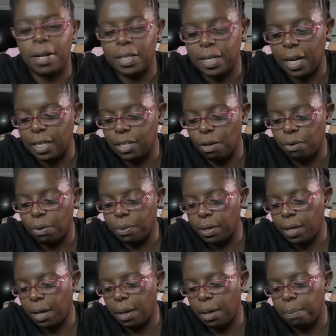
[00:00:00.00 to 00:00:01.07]
He's got a logo on a
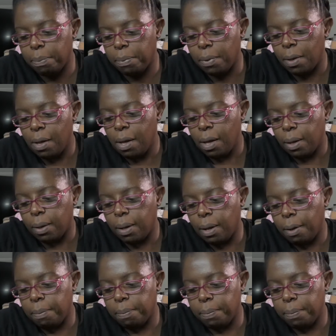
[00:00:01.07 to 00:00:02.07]
cup. Uh,